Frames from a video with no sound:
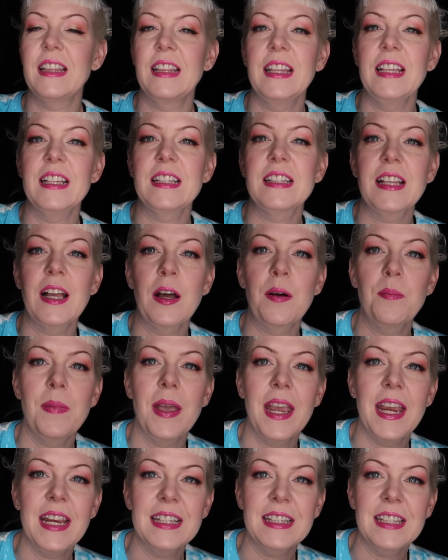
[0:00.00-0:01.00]
this
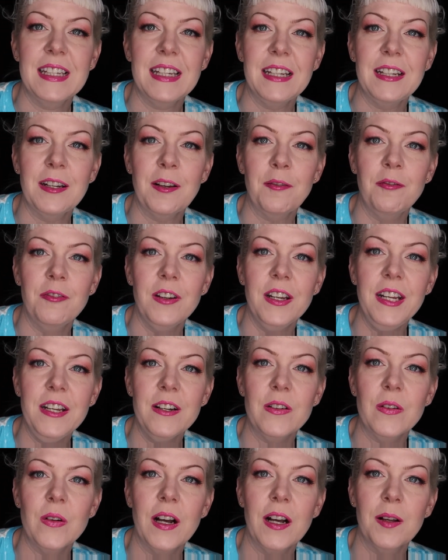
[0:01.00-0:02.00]
amazing
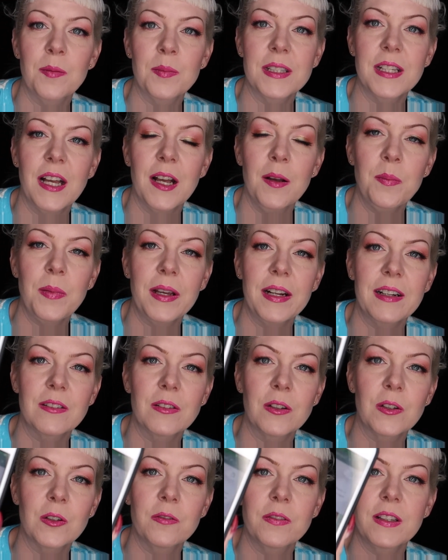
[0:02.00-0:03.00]
video comes up. I
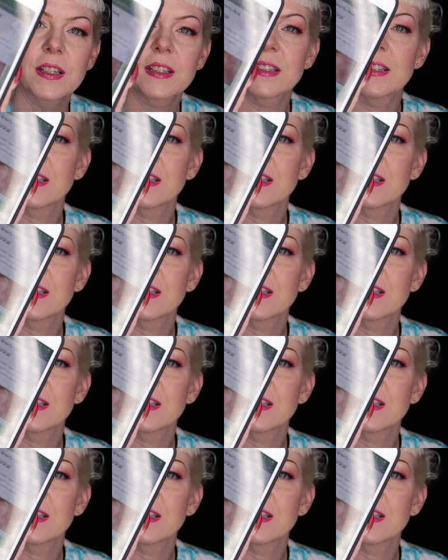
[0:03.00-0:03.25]
don't know if that's